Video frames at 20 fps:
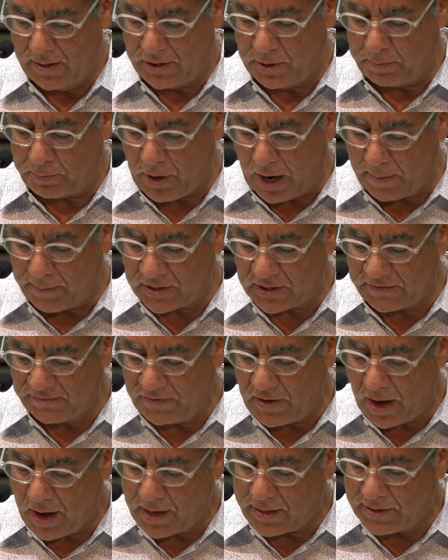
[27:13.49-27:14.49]
The promise
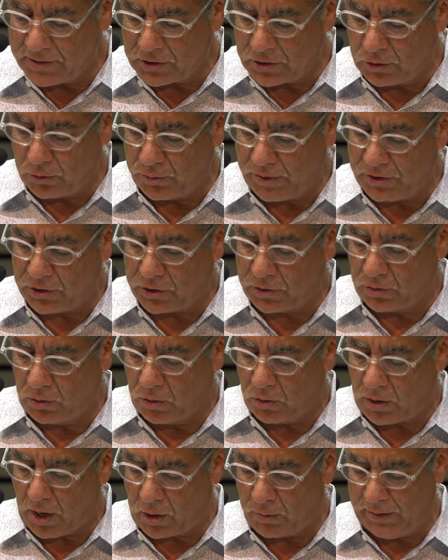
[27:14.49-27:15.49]
of God is to
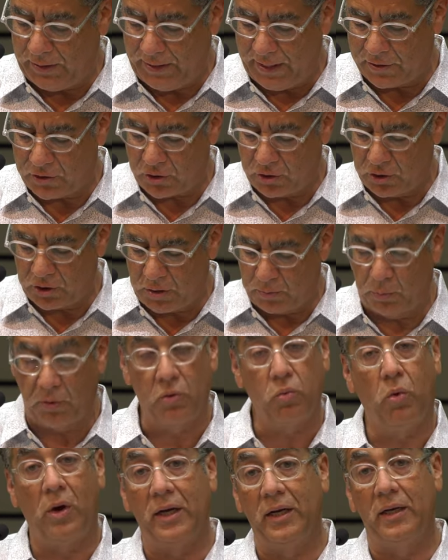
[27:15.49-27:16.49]
restore our relationship
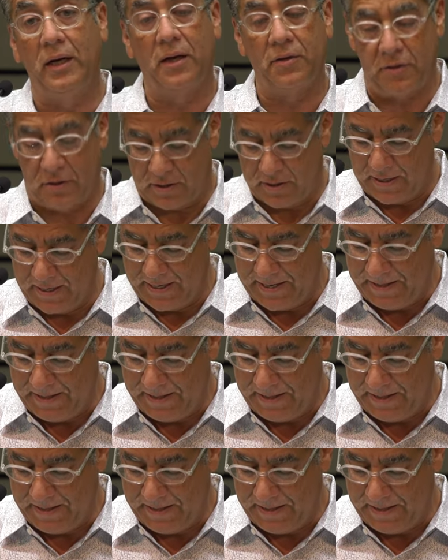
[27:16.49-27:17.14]
with one another.